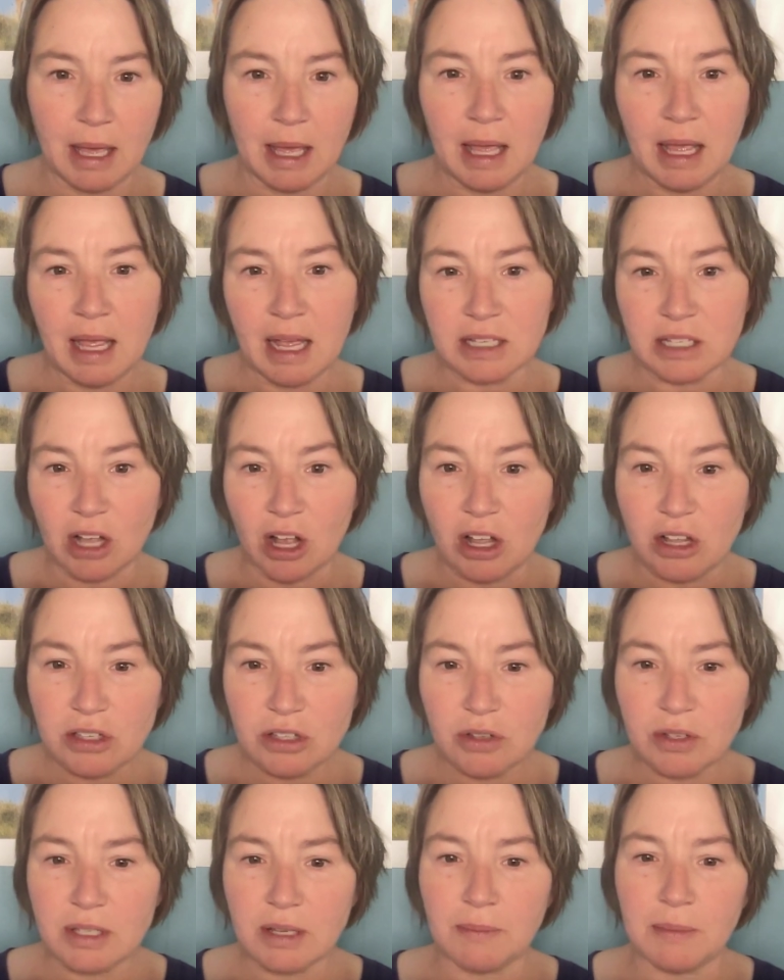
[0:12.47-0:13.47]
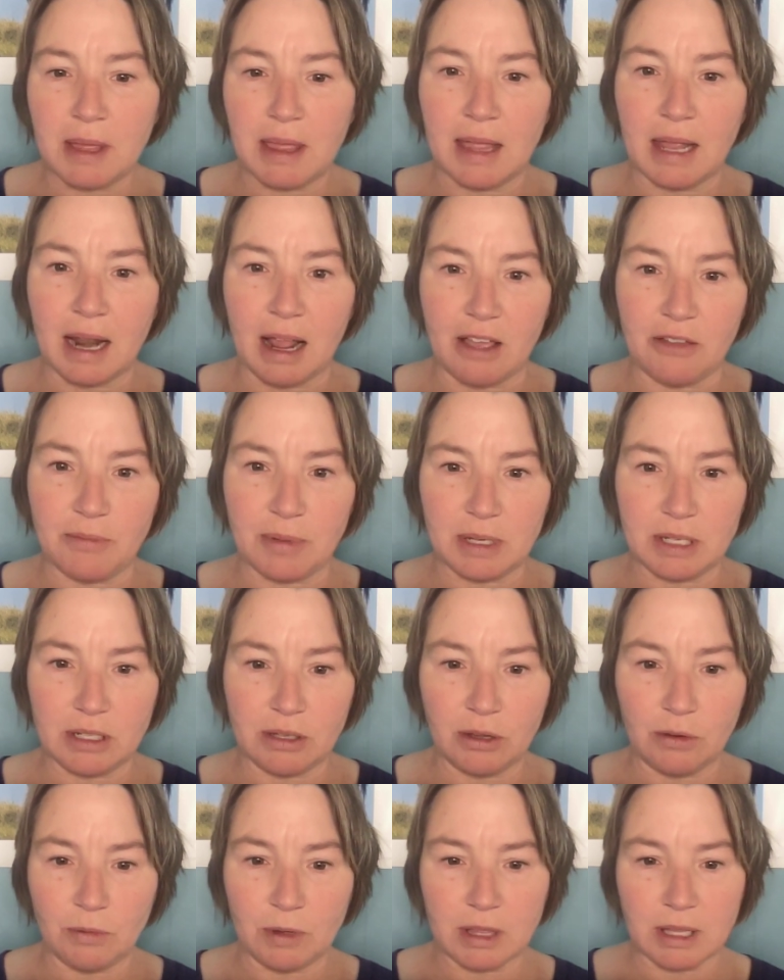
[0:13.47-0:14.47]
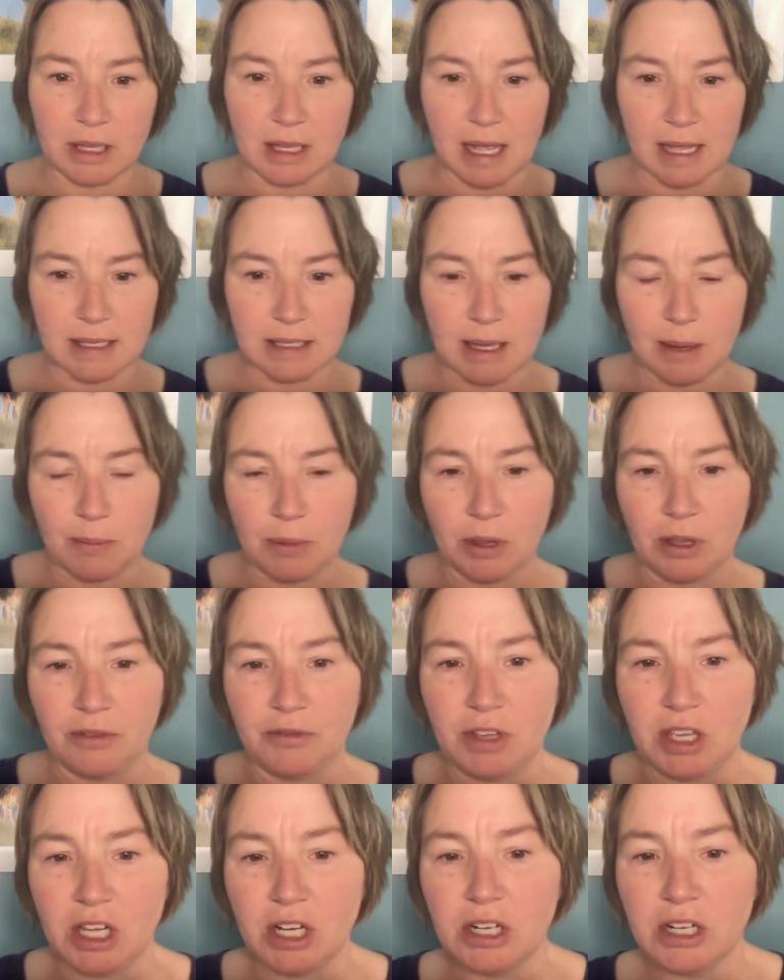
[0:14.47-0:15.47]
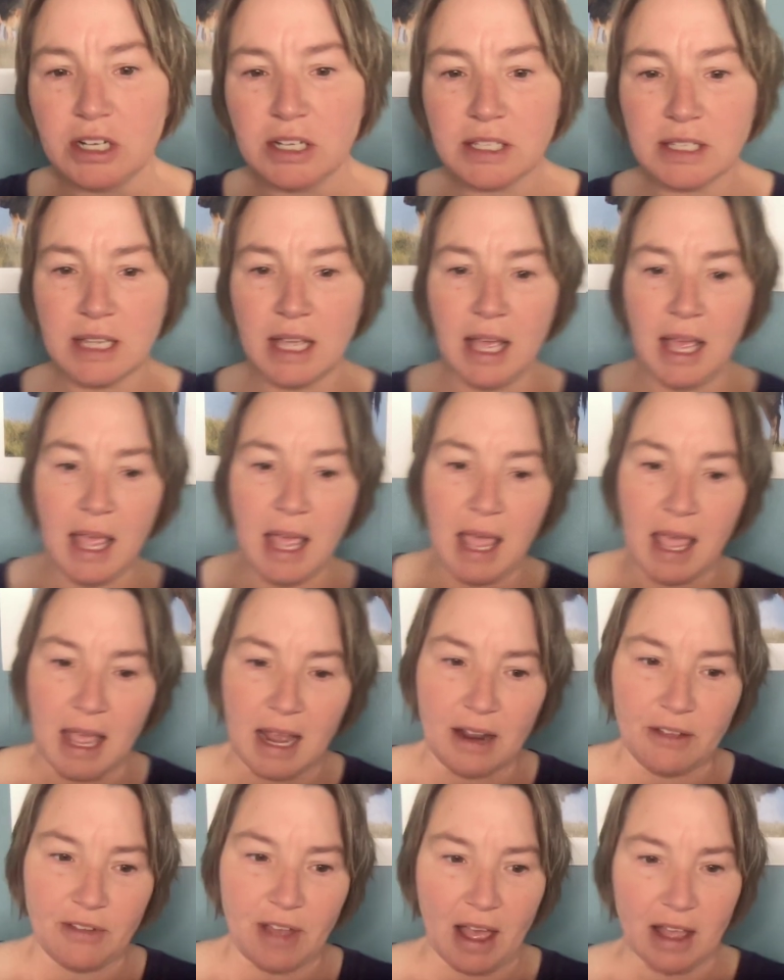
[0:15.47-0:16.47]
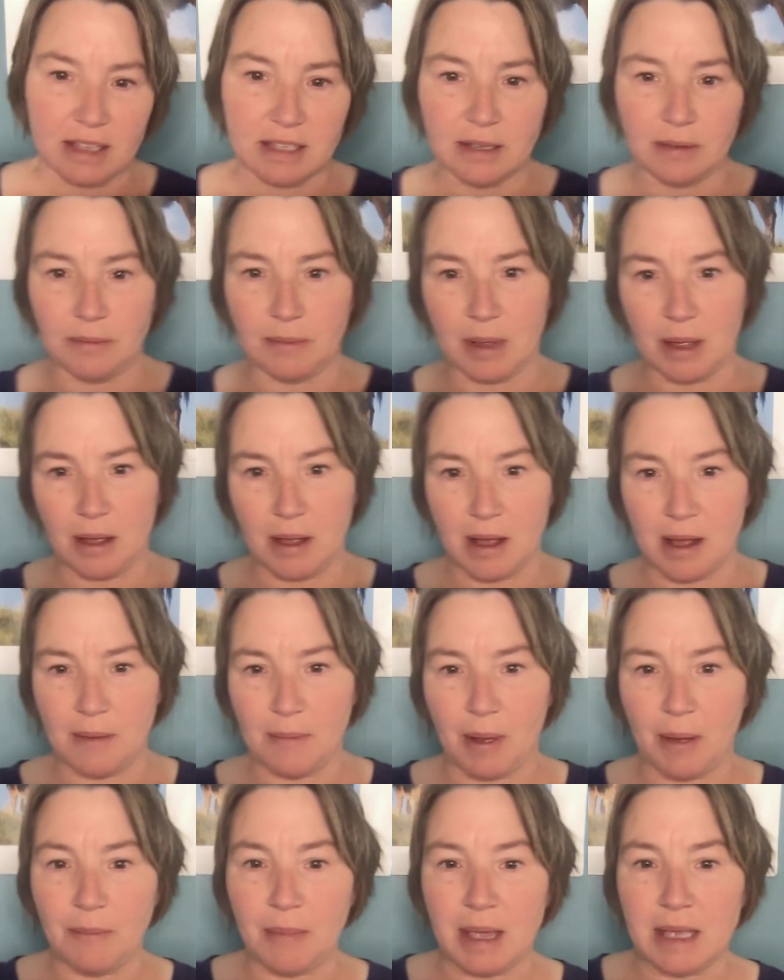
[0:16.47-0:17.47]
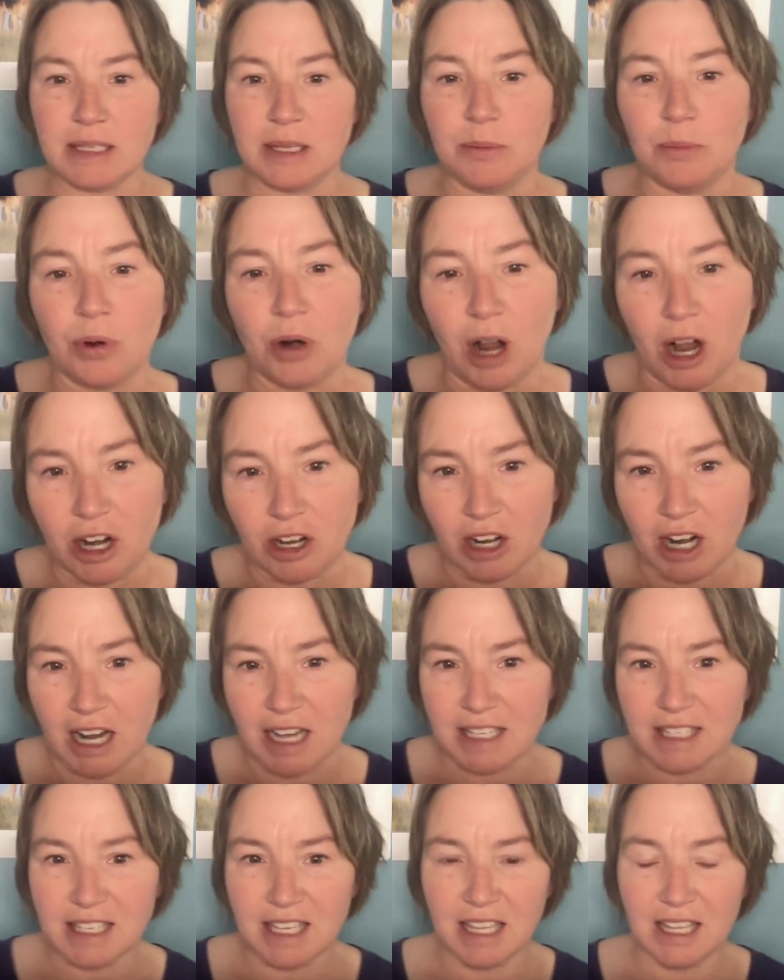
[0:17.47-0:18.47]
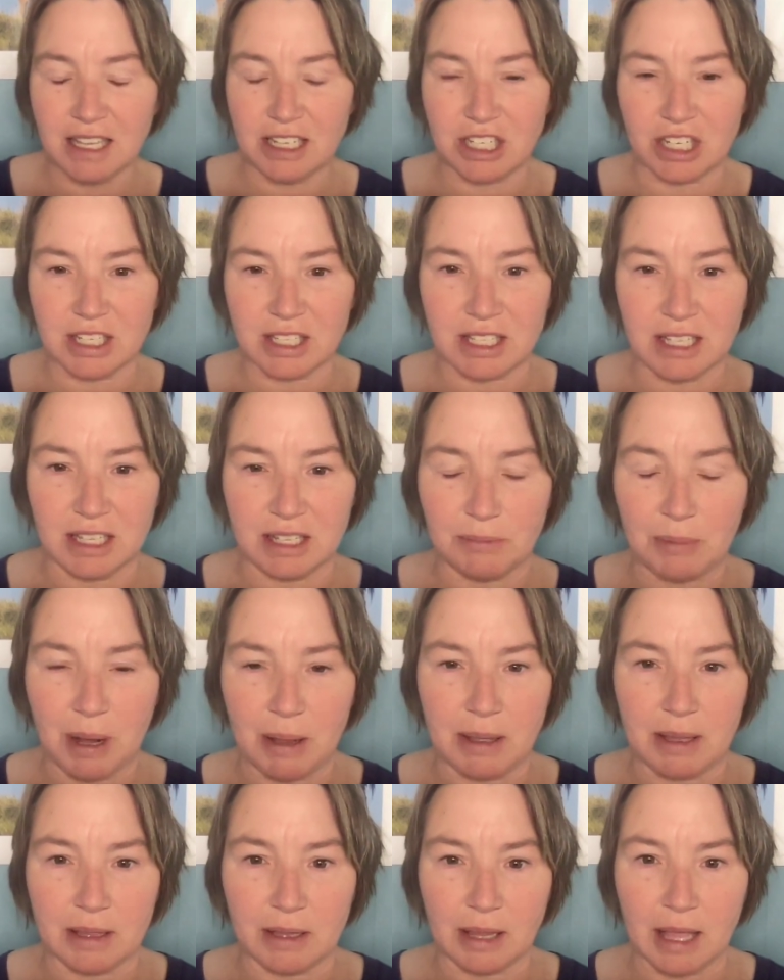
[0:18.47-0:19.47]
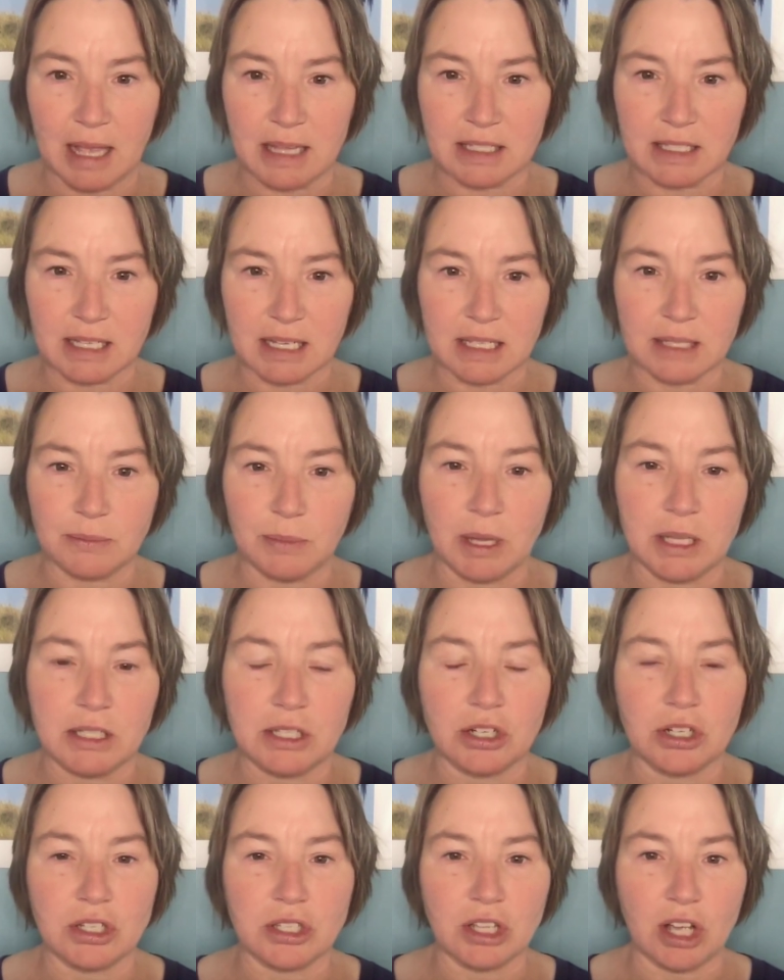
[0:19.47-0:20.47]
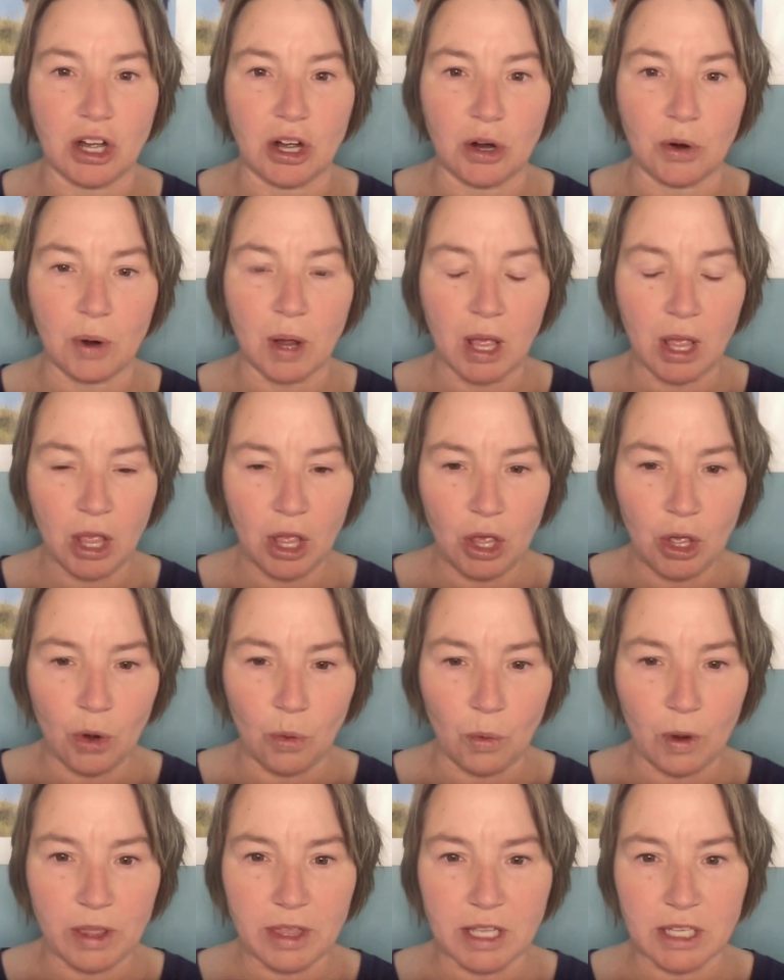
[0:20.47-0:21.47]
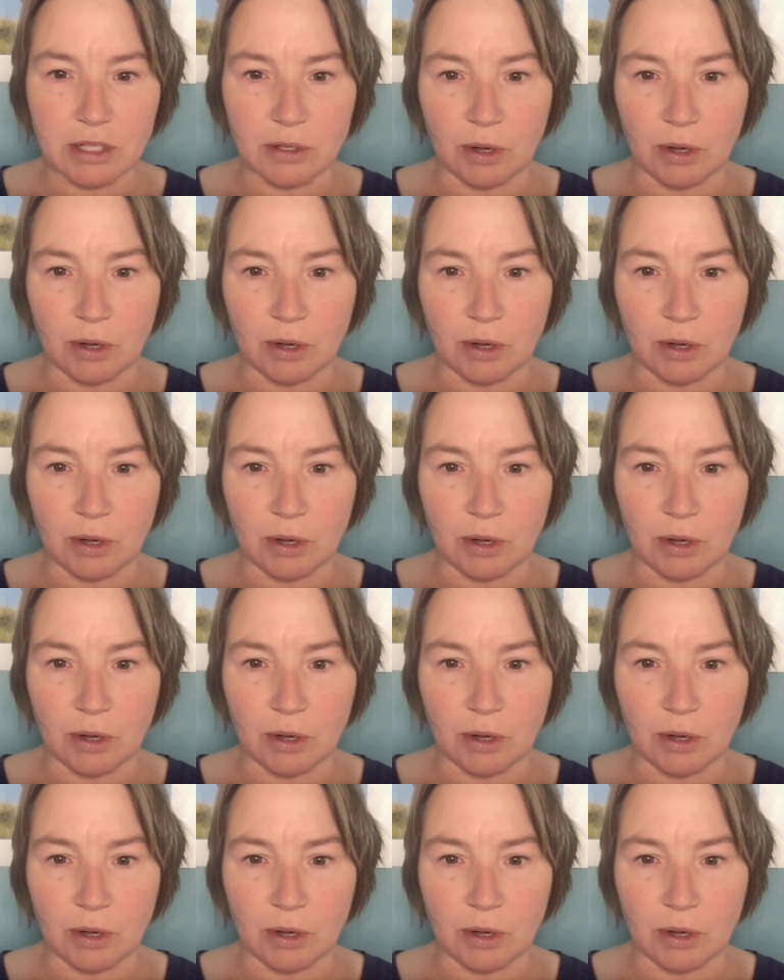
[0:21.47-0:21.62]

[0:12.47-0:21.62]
It's also something that I've been dealing with the last couple of years, and I've had some um, amazing progress just in the probably in the last six months or so with it.